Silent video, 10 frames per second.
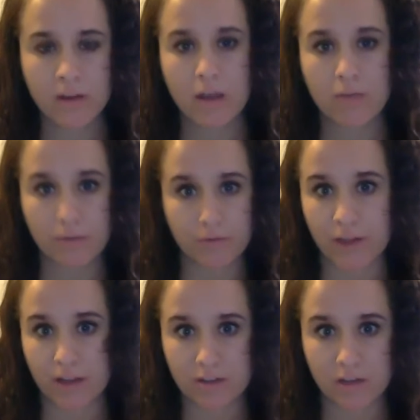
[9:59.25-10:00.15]
and
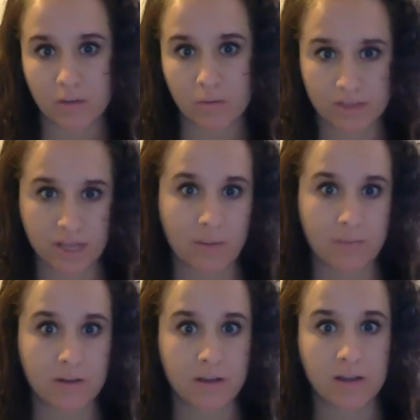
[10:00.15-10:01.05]
reflect on what's
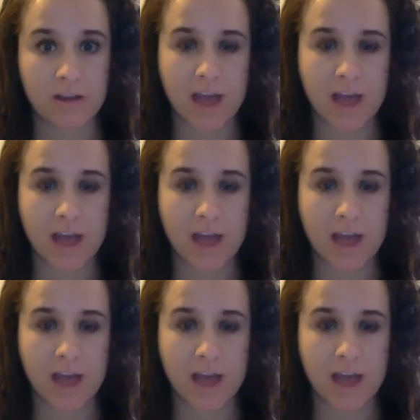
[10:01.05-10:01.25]
happening and